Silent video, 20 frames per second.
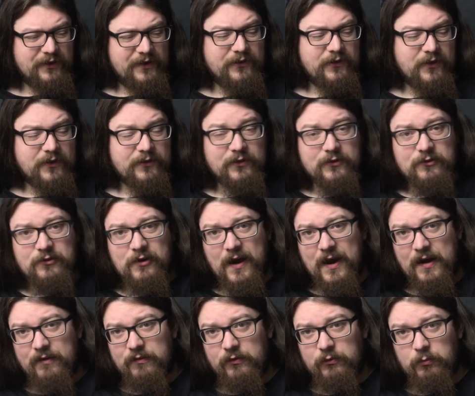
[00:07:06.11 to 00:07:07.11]
easier to
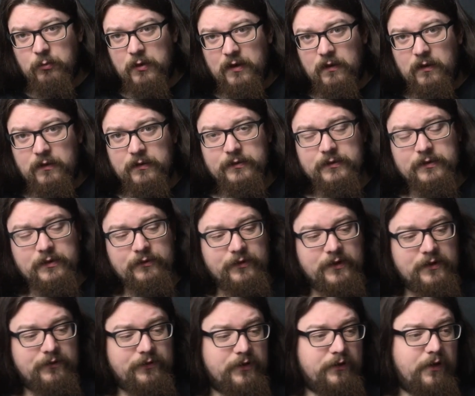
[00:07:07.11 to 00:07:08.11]
share as well
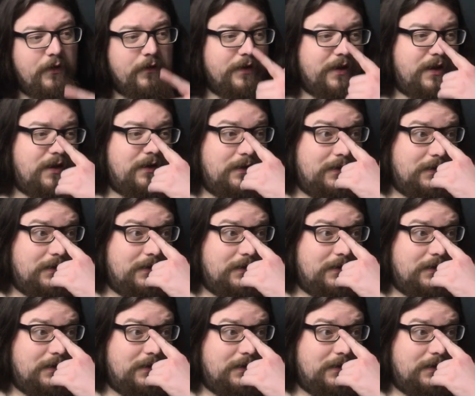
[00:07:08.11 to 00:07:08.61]
if you're only,